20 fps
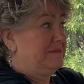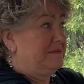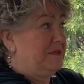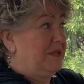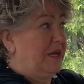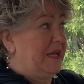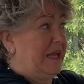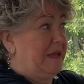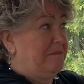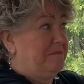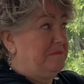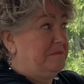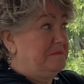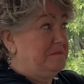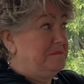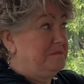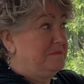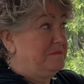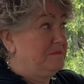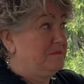Look it.
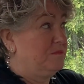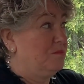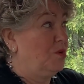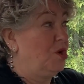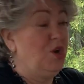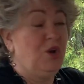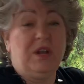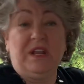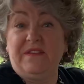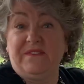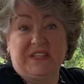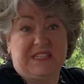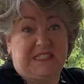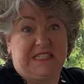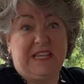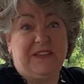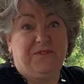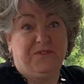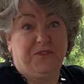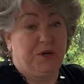We don't even
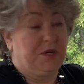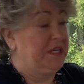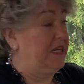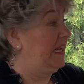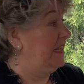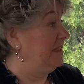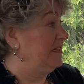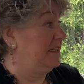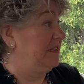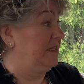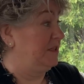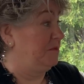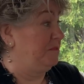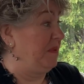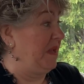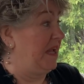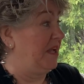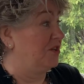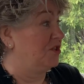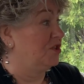see Ferdinand in this
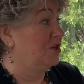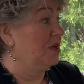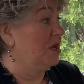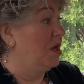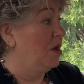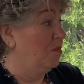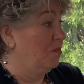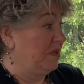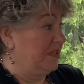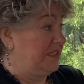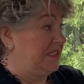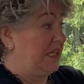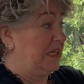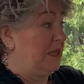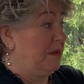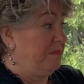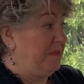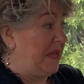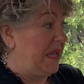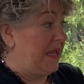page. We see
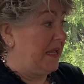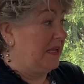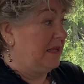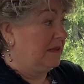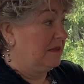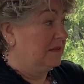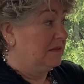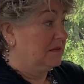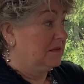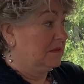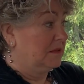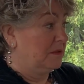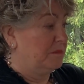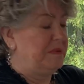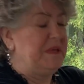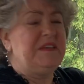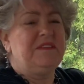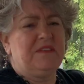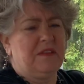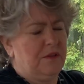the bee. The
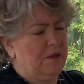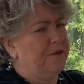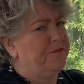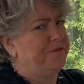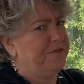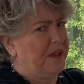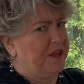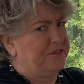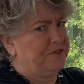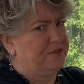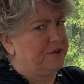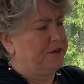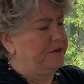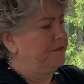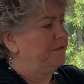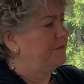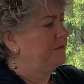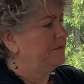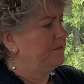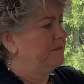bee's a little flustered
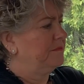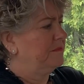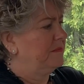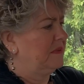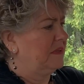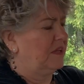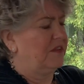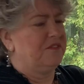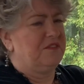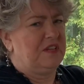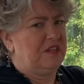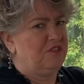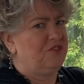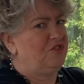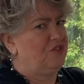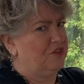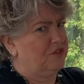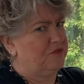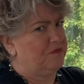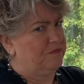because he's
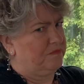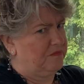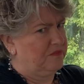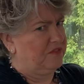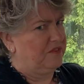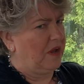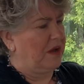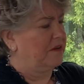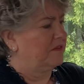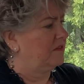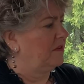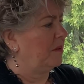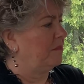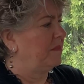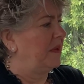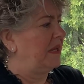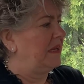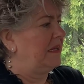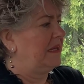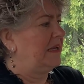just stung
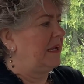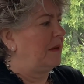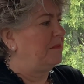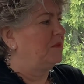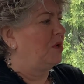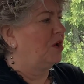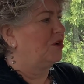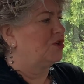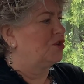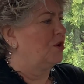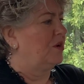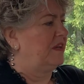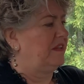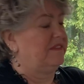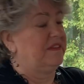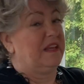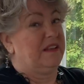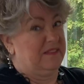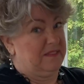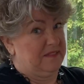somebody, and I'm not sure
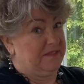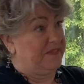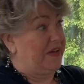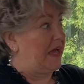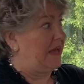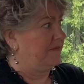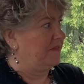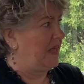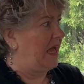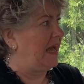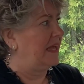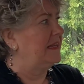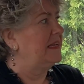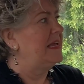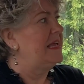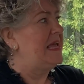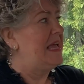he's going to survive that.